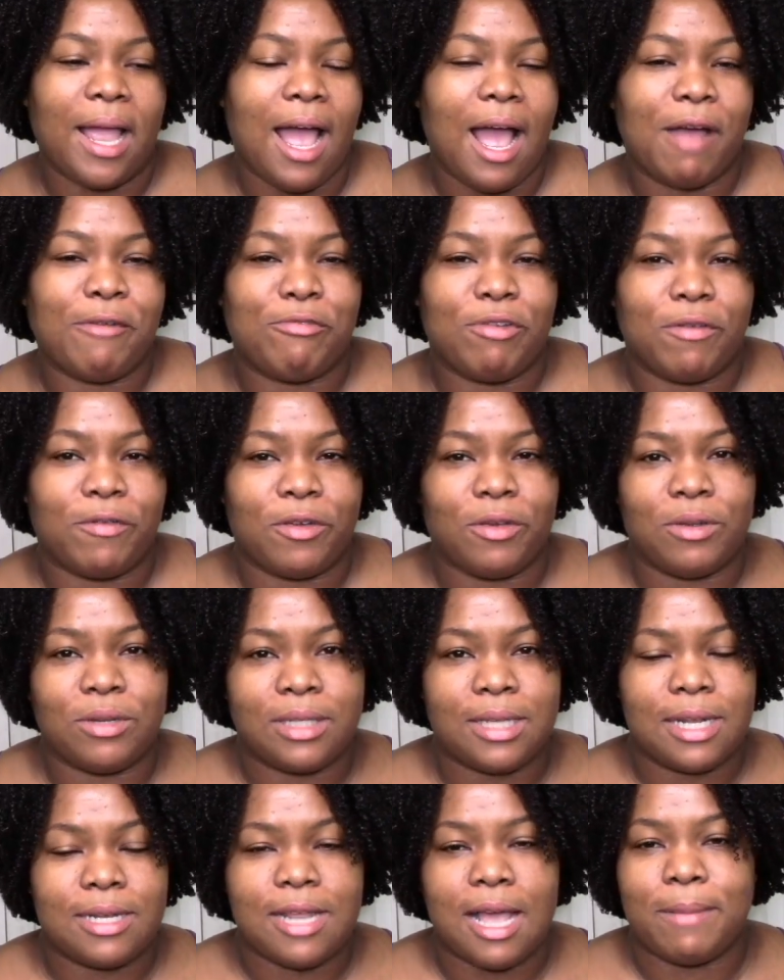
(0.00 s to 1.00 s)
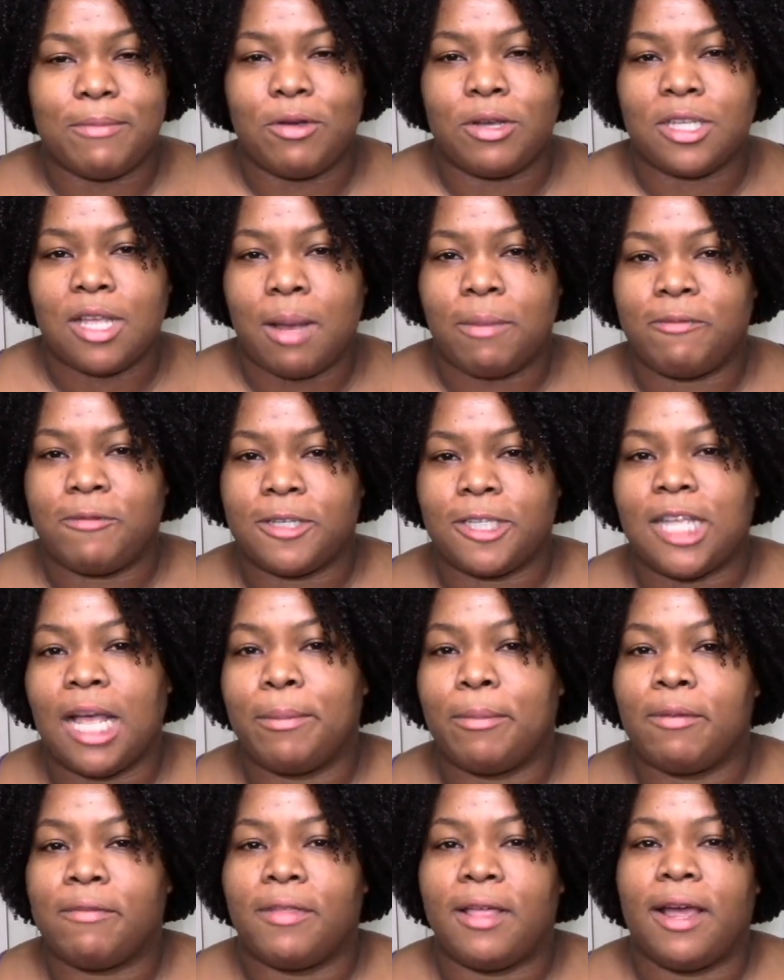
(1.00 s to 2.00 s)
have reviews and demos up for
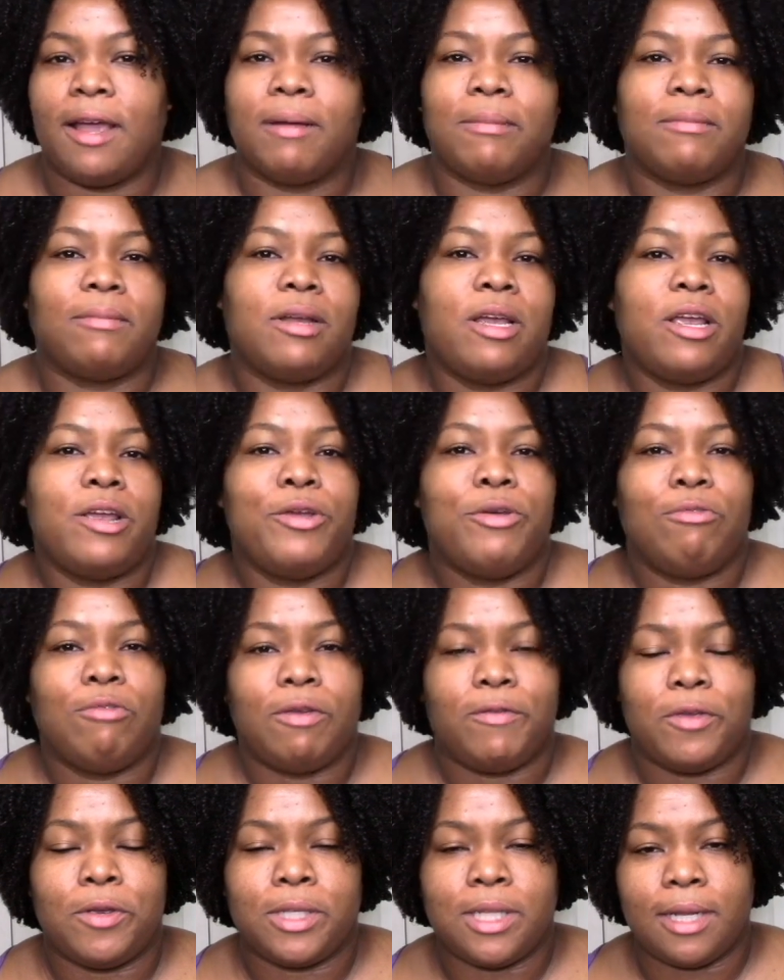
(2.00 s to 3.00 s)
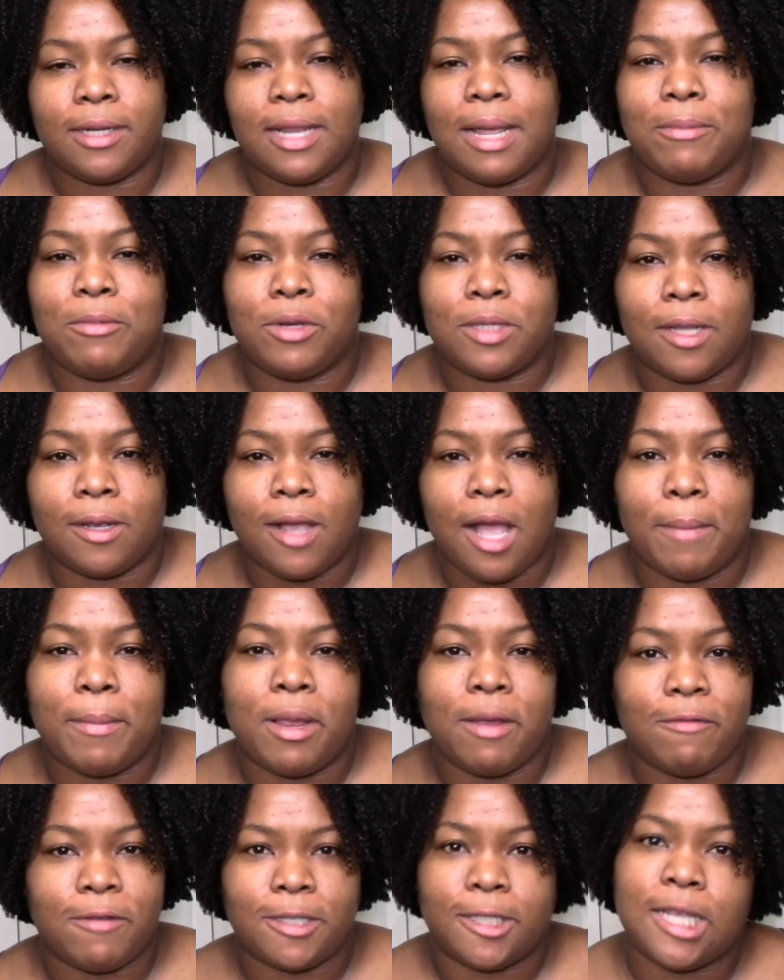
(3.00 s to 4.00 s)
some of them. Reviews and demos are
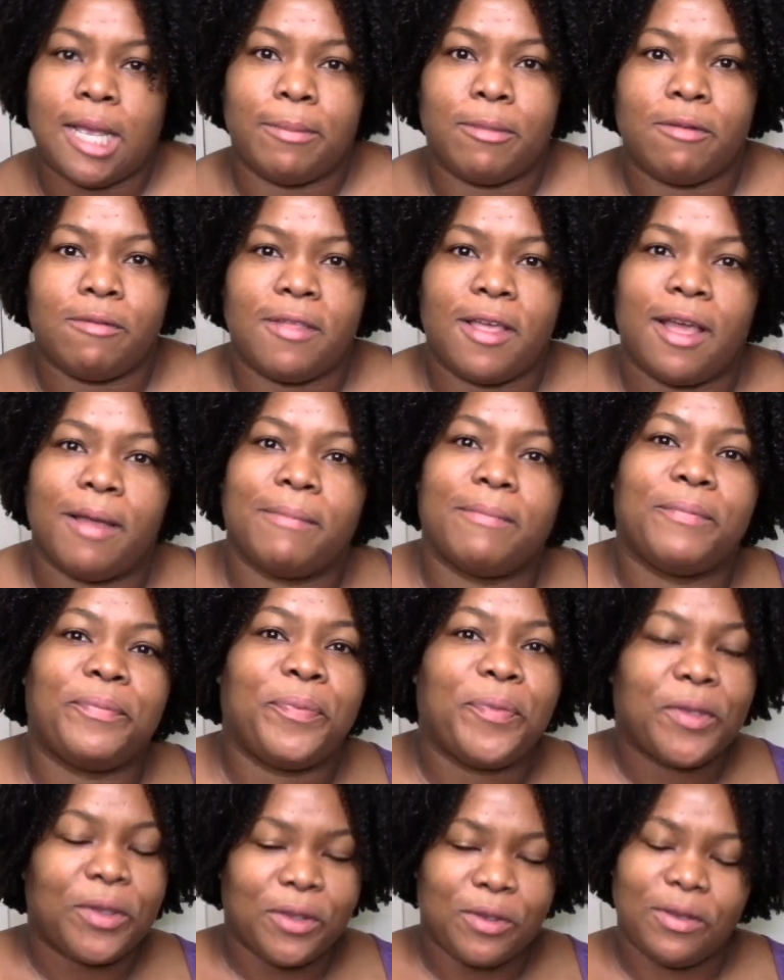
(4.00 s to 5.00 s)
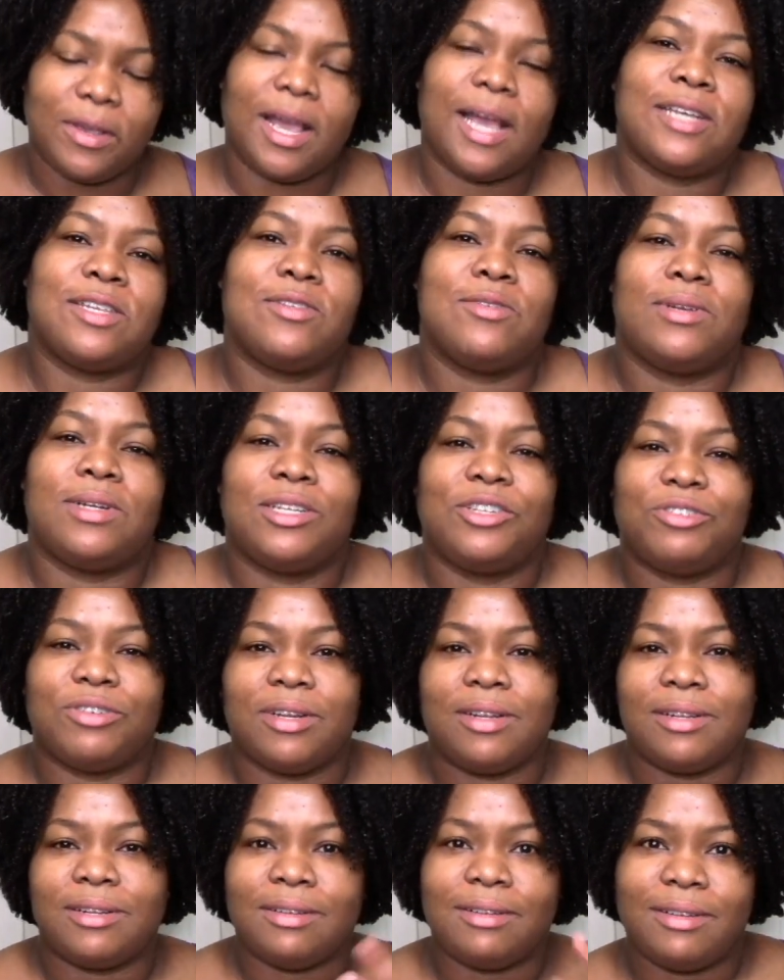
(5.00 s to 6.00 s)
coming for some of them. You guys know the
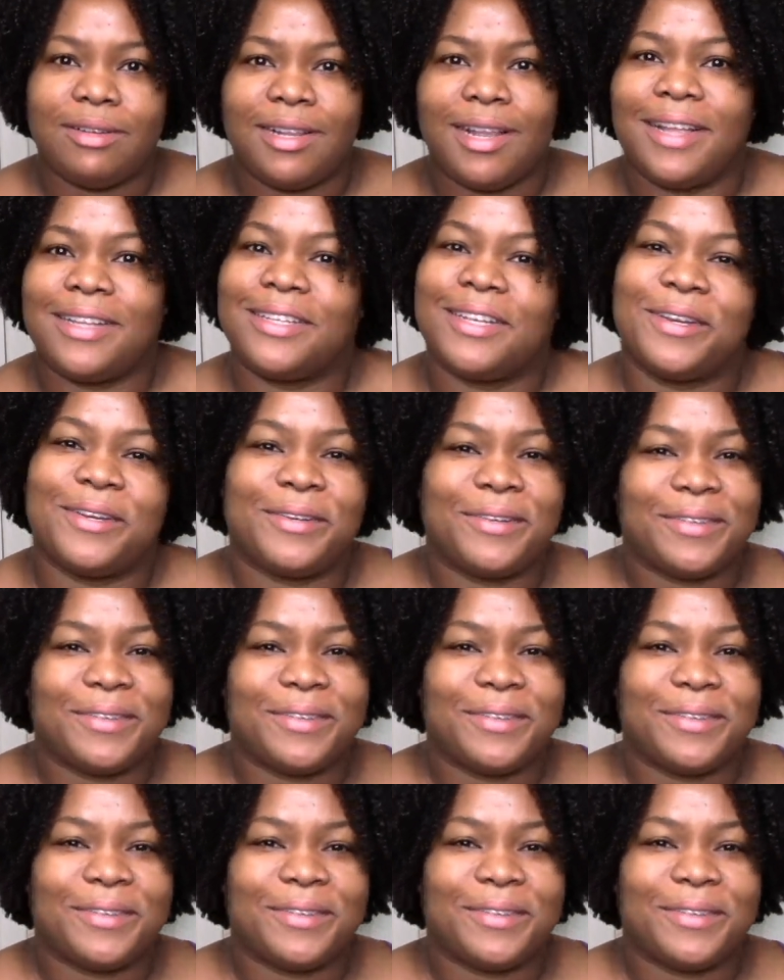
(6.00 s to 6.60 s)
drill. Let's go.